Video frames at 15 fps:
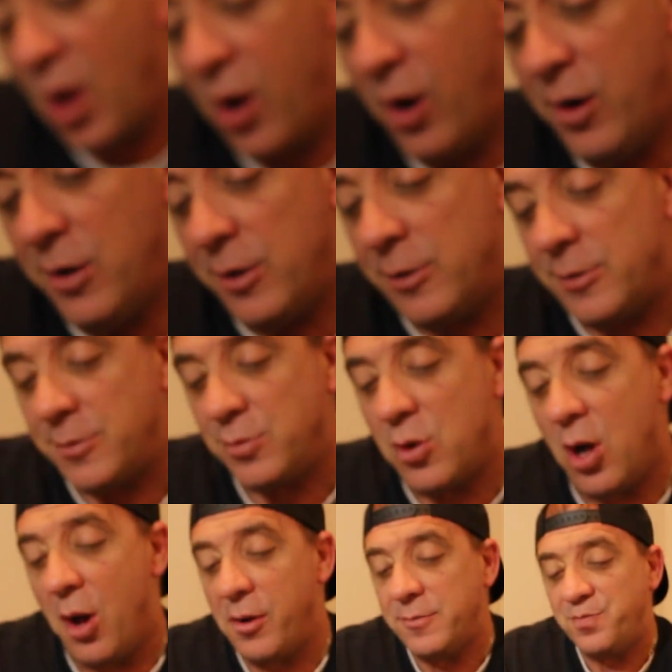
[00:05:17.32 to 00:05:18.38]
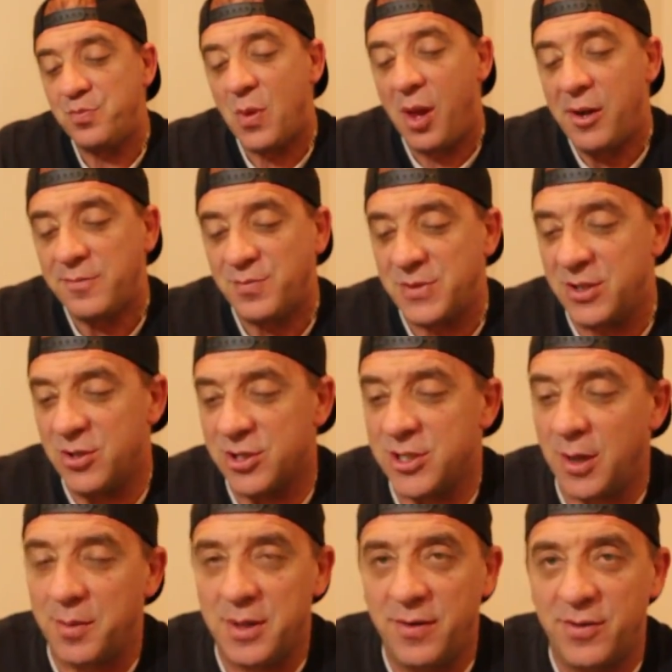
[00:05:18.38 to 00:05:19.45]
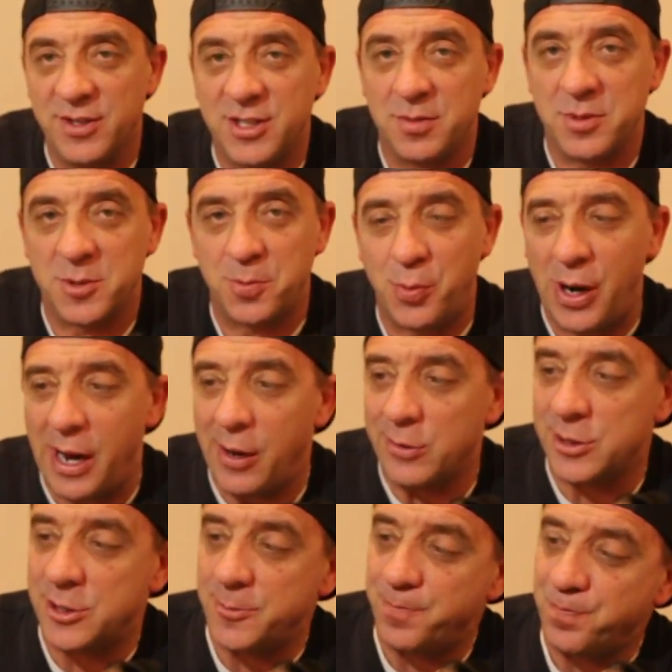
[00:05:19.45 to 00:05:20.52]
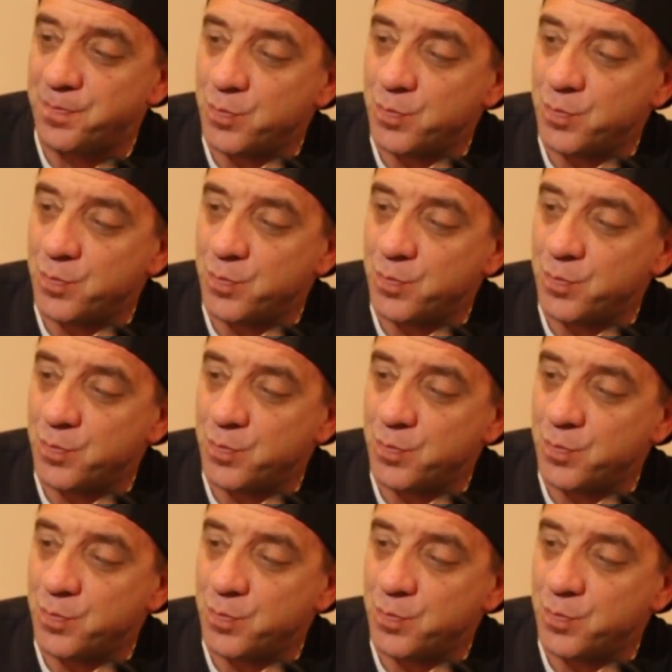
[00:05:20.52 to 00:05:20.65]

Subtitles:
Oh, huh. These are something different. Some sprouts,